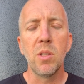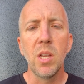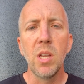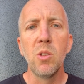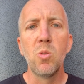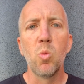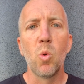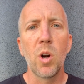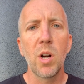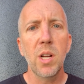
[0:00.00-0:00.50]

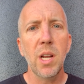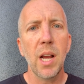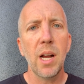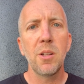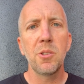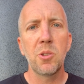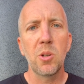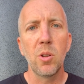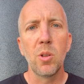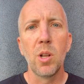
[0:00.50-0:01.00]
These
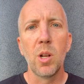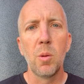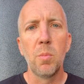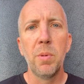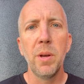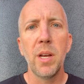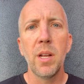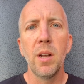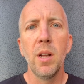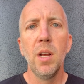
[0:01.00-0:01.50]
workouts are a little
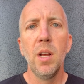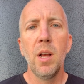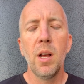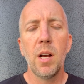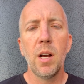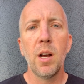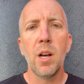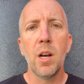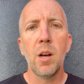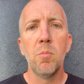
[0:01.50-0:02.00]
bit
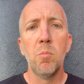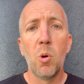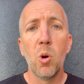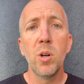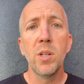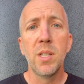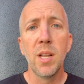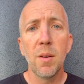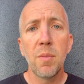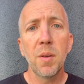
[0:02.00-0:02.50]

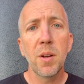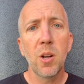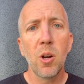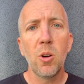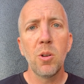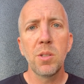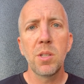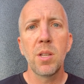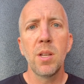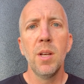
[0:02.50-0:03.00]
more
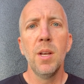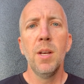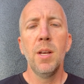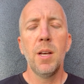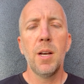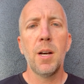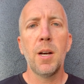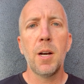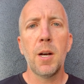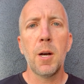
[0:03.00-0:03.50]
difficult,
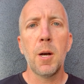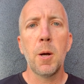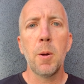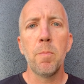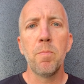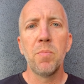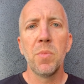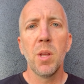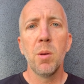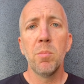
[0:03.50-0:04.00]

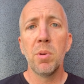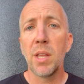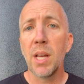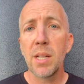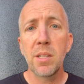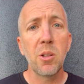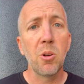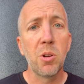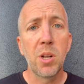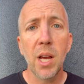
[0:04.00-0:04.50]
but
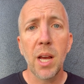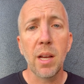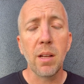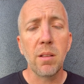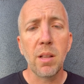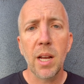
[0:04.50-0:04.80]
that's okay.